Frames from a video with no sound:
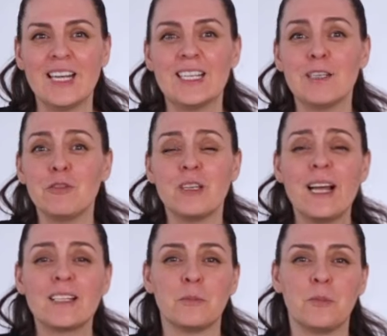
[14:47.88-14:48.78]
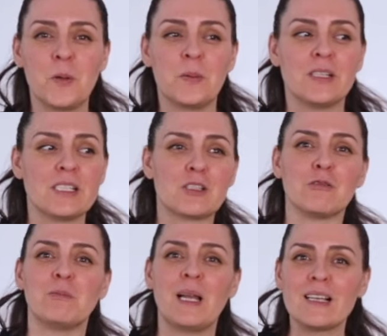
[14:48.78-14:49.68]
And if you like the permanence
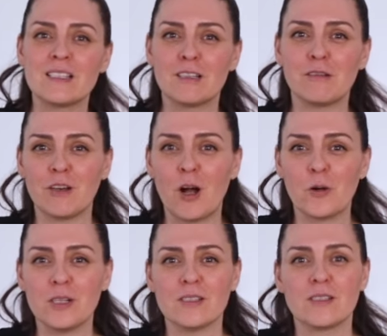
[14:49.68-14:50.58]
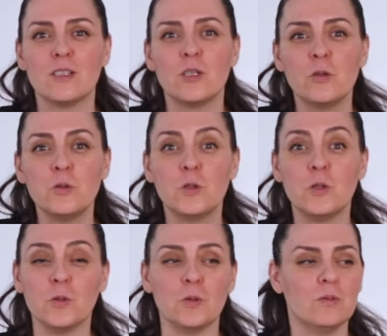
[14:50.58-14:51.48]
of plastic flowers, you do
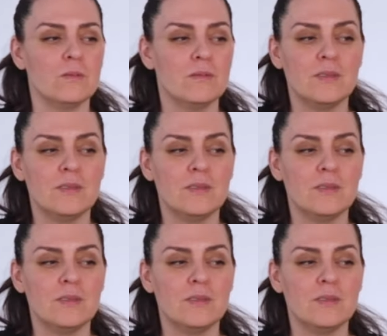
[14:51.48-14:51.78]
you.